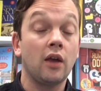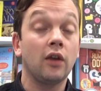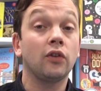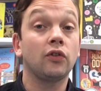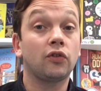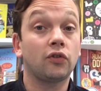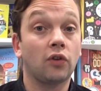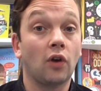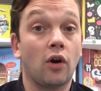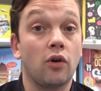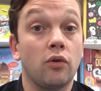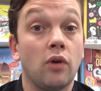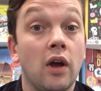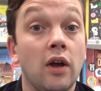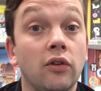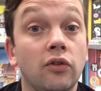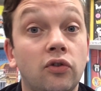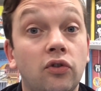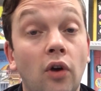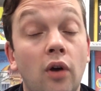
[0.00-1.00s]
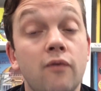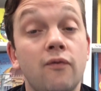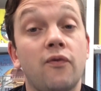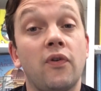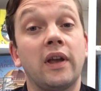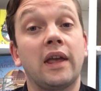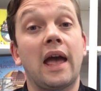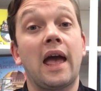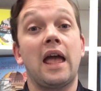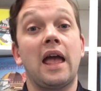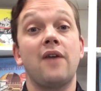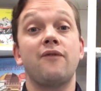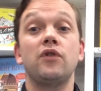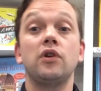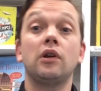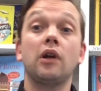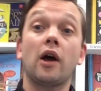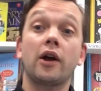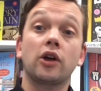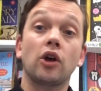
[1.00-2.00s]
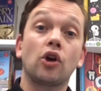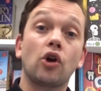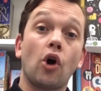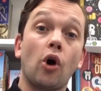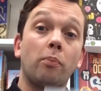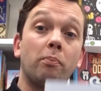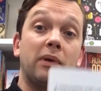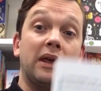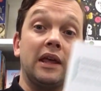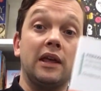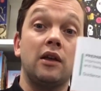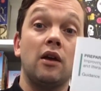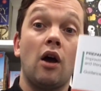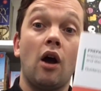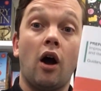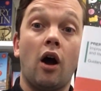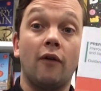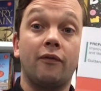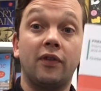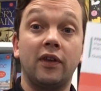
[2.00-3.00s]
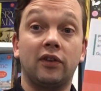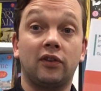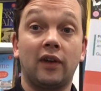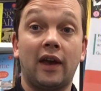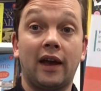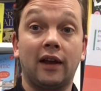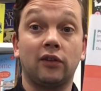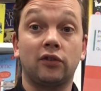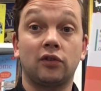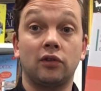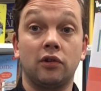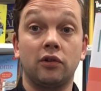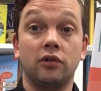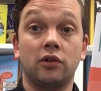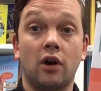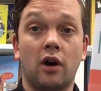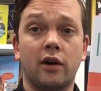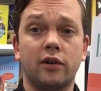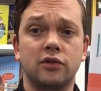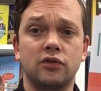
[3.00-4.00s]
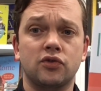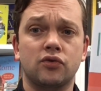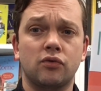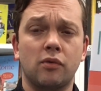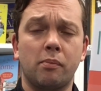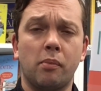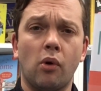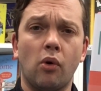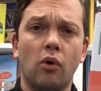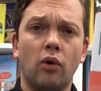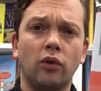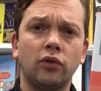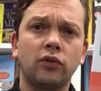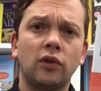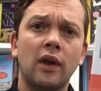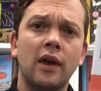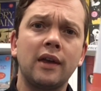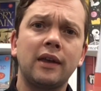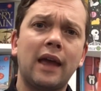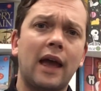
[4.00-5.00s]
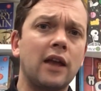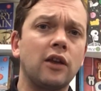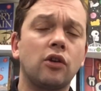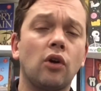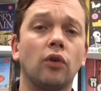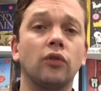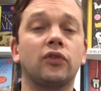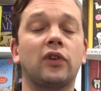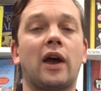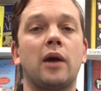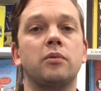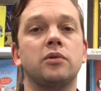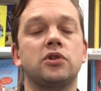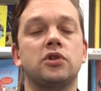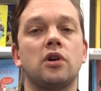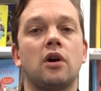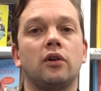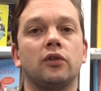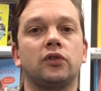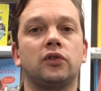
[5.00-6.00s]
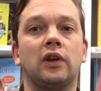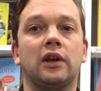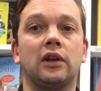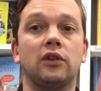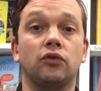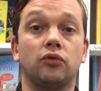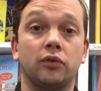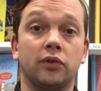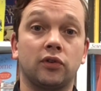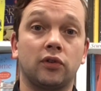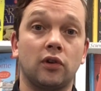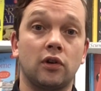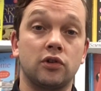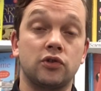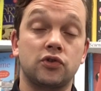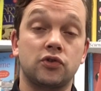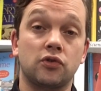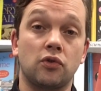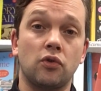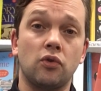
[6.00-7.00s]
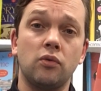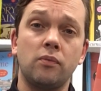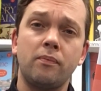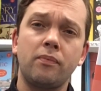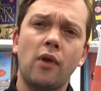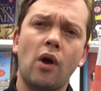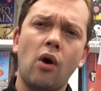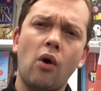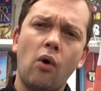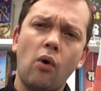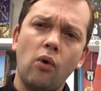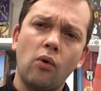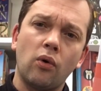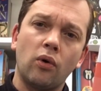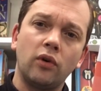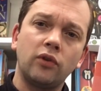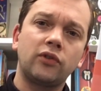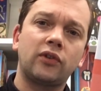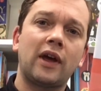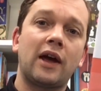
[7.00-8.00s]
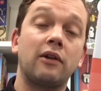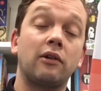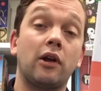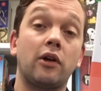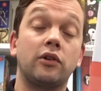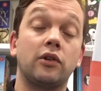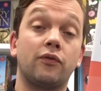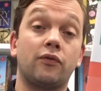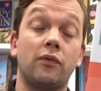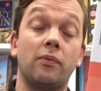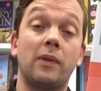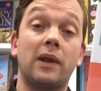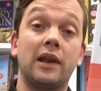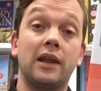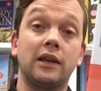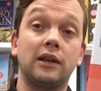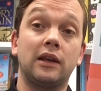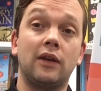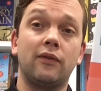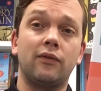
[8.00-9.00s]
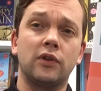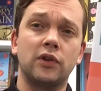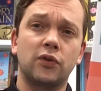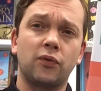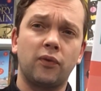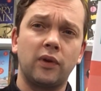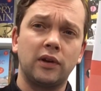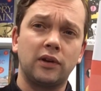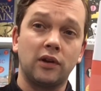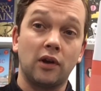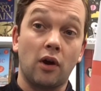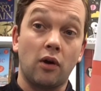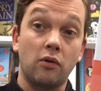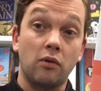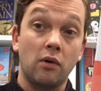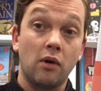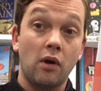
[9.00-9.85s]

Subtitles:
So don't forget, if you'd like a copy of this excellent guidance report, get in contact with Charles Dickens Research School or download it from the link in this video.